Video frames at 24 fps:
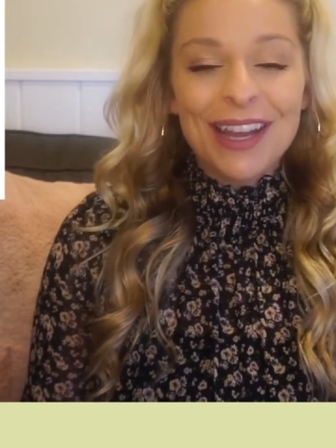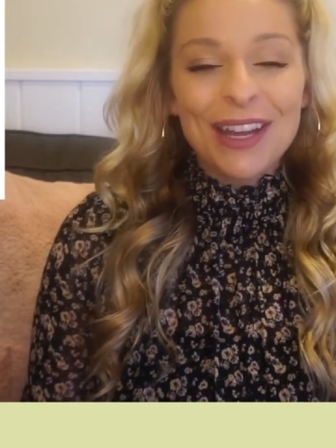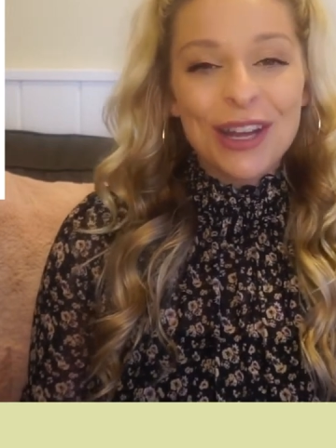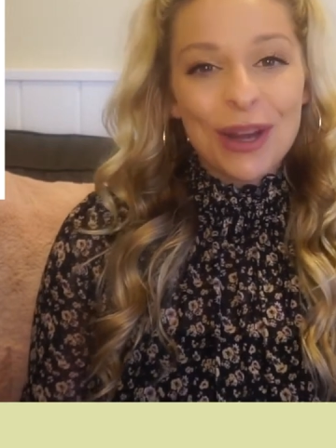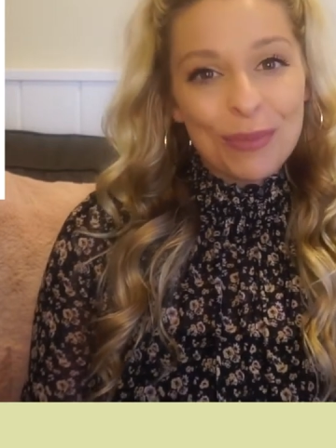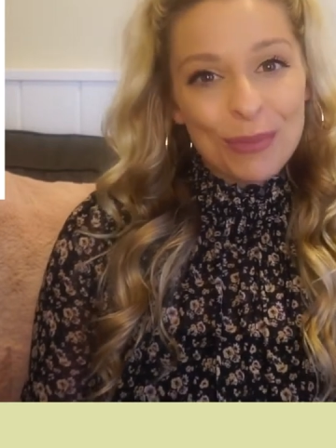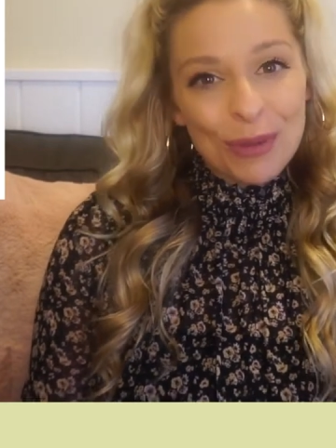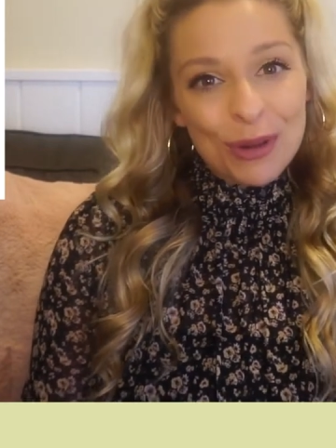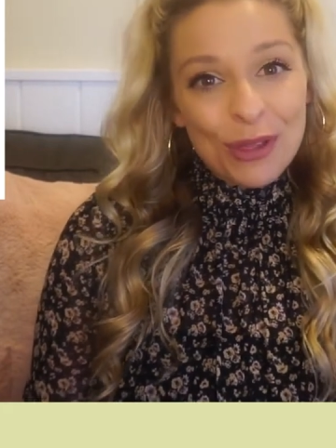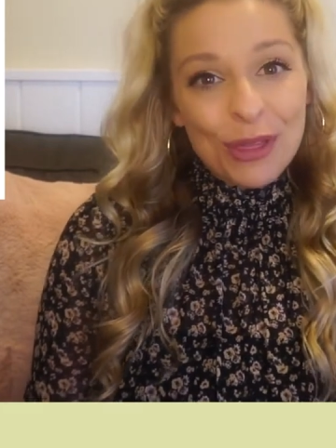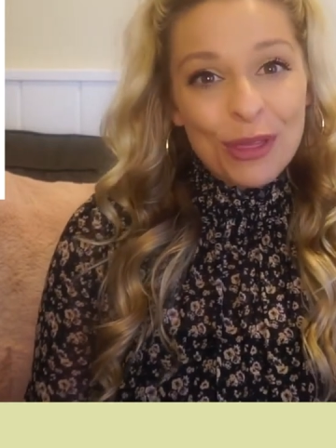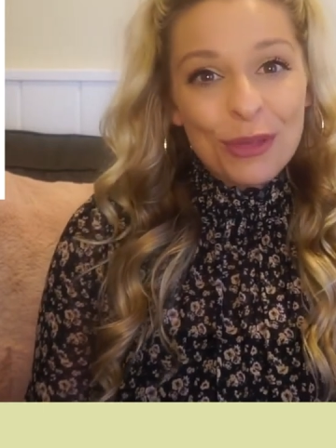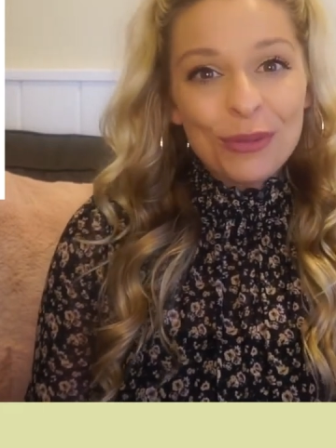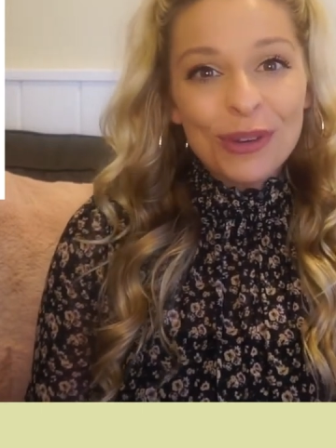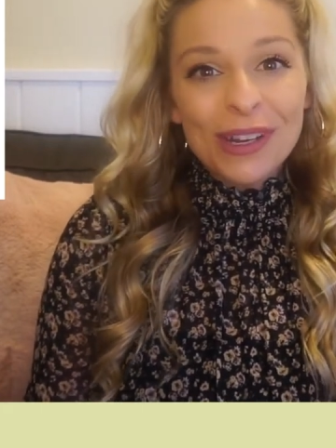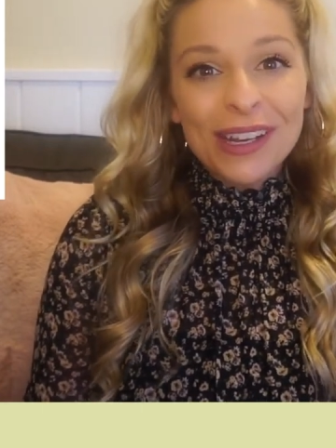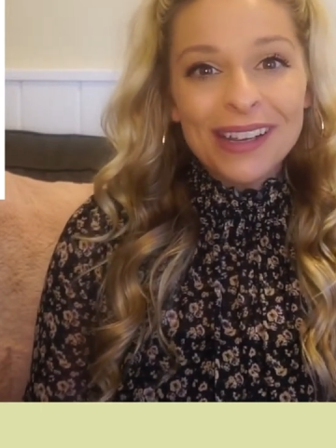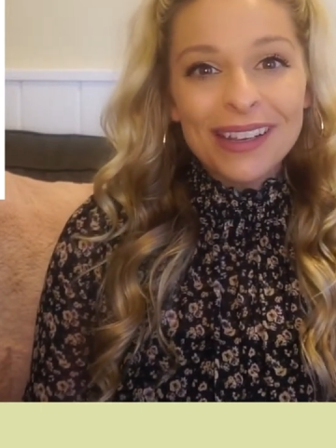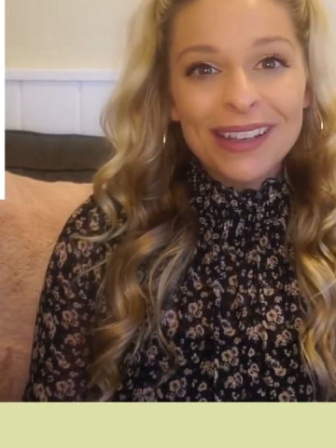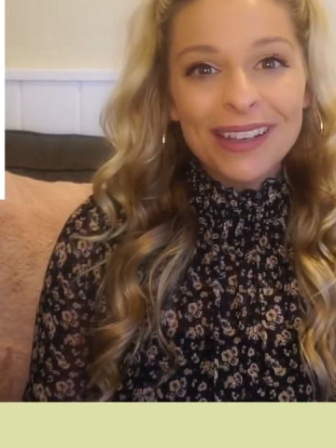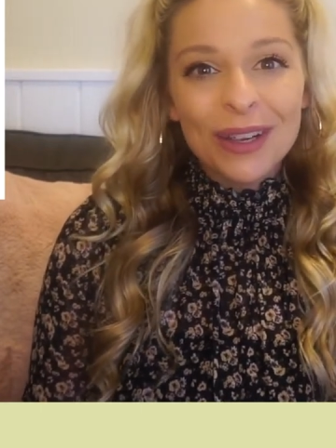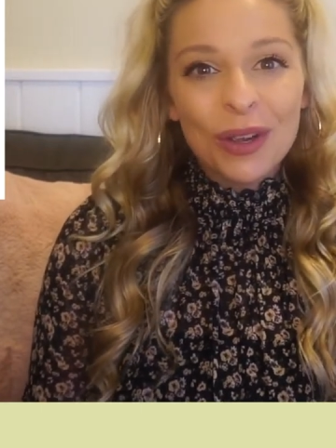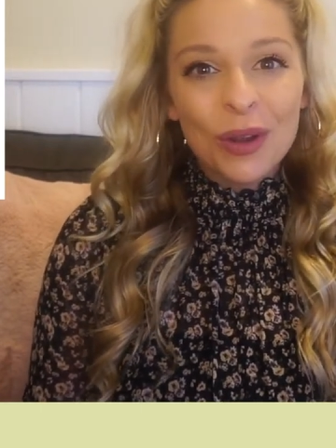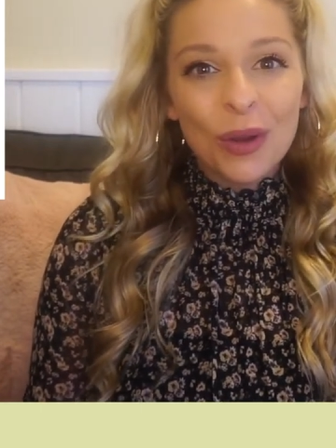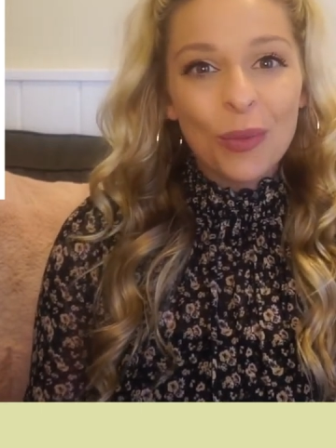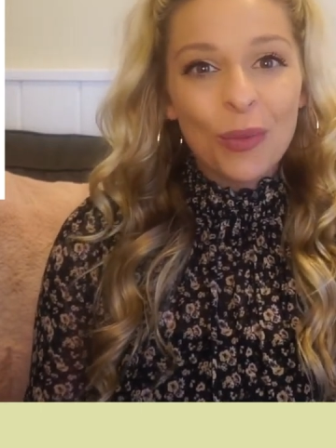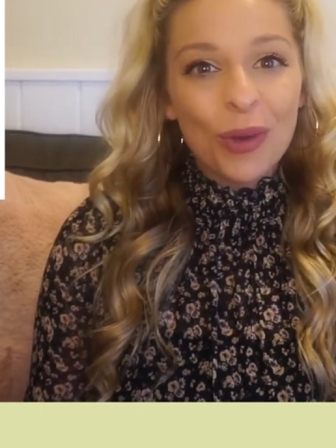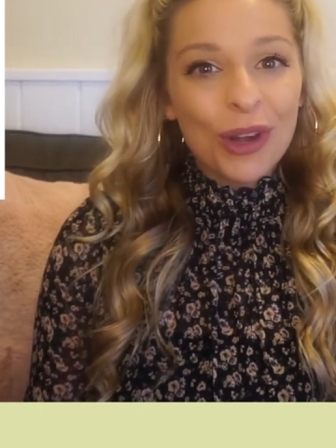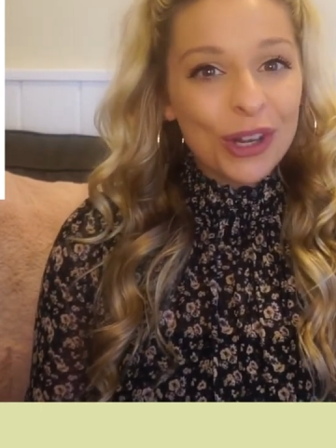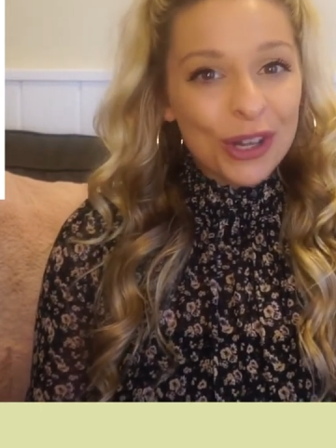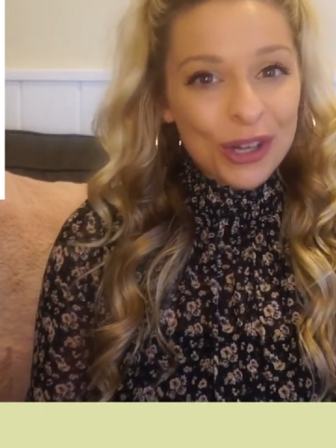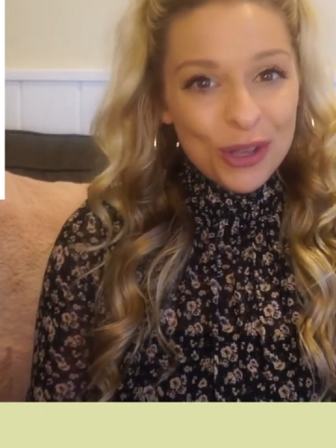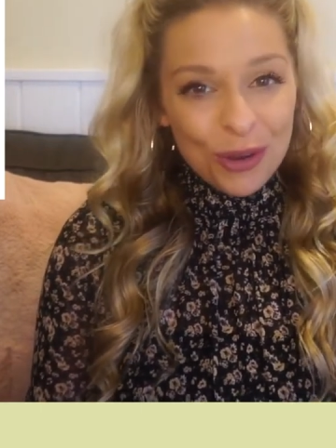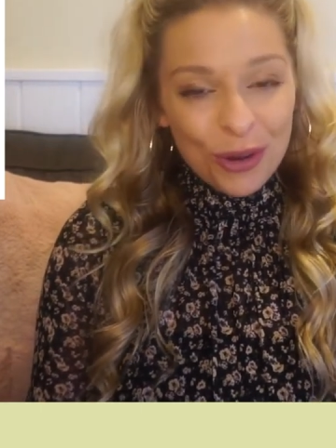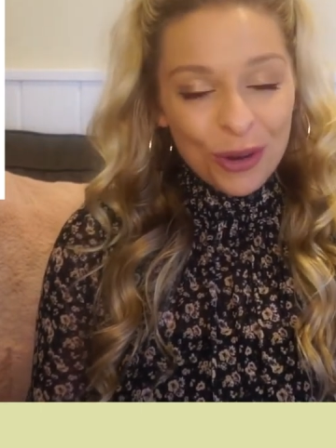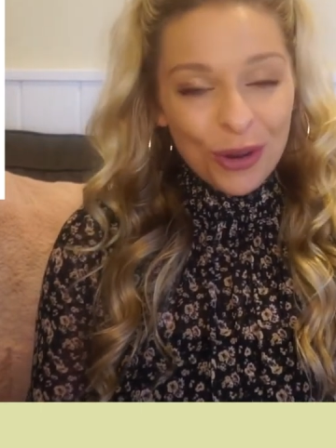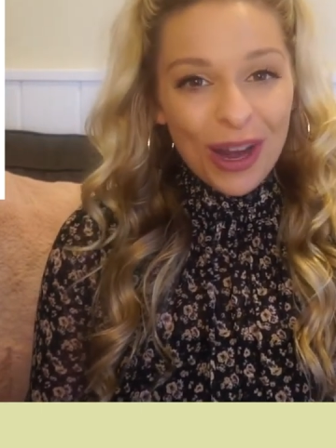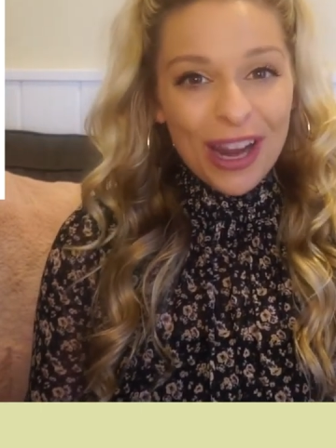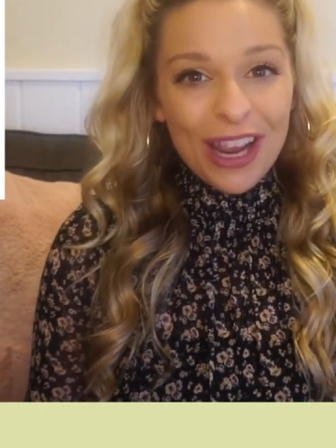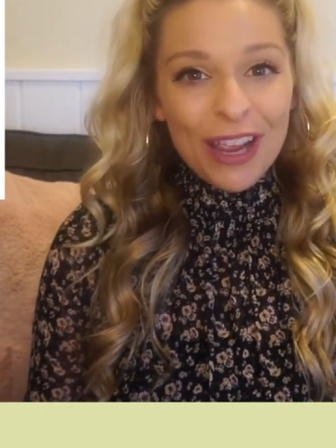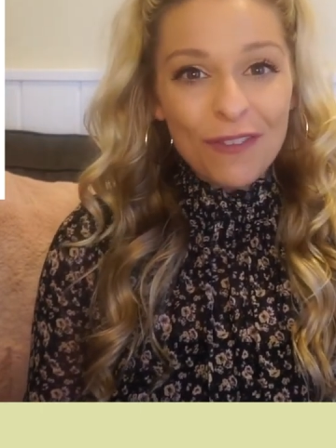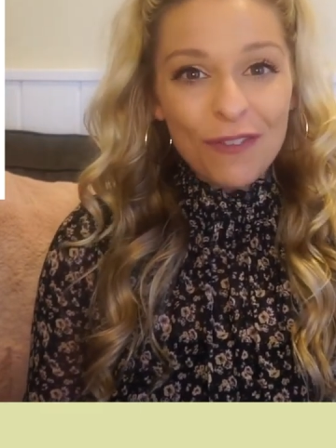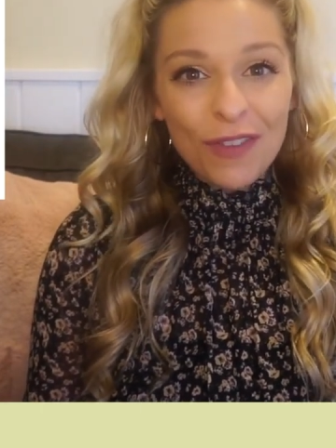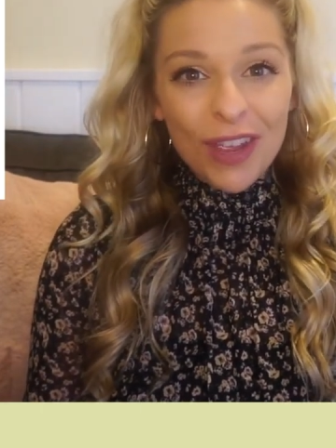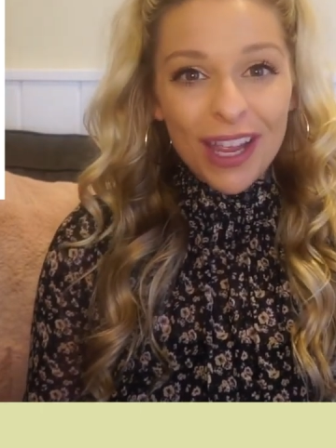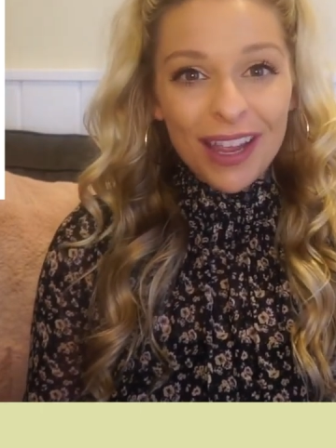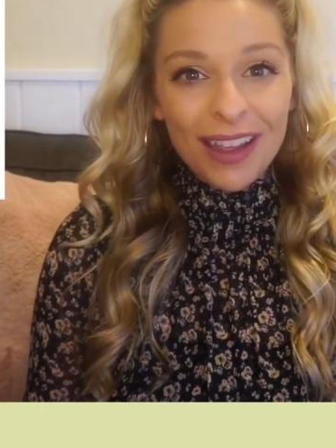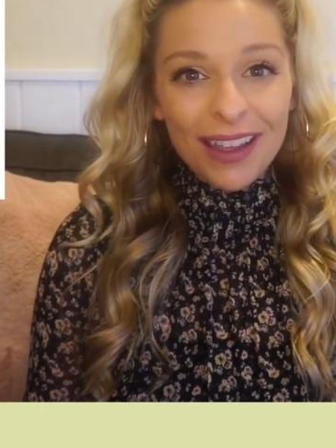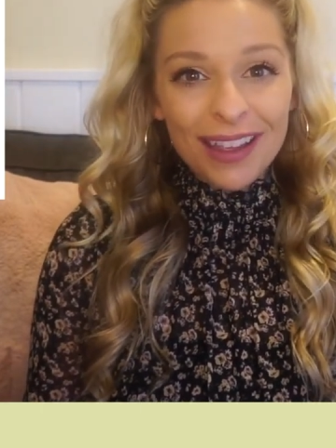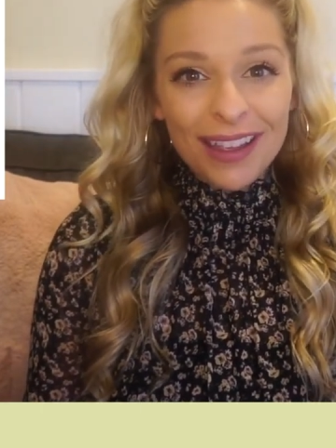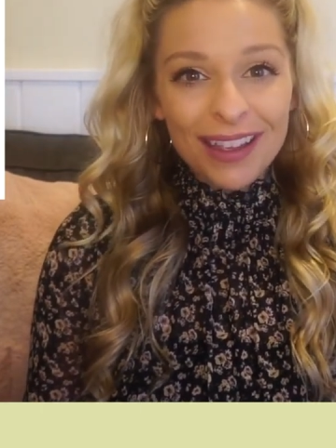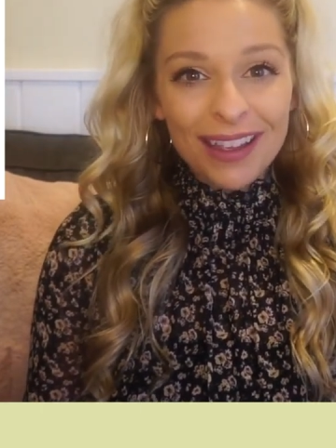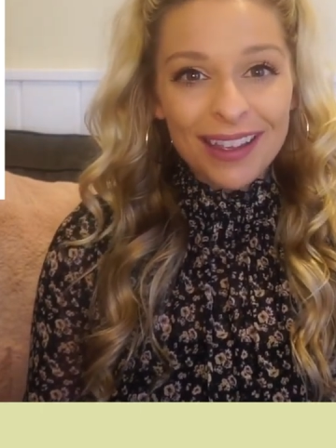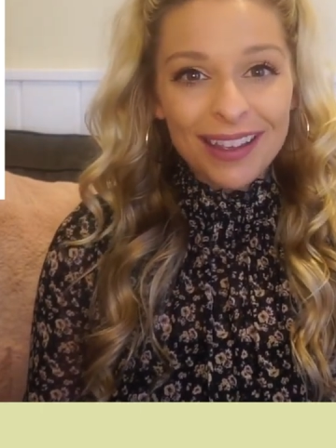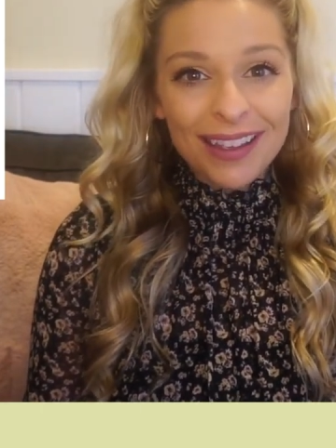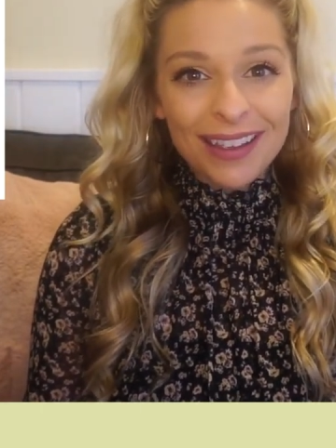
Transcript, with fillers: Number three, What are you craving?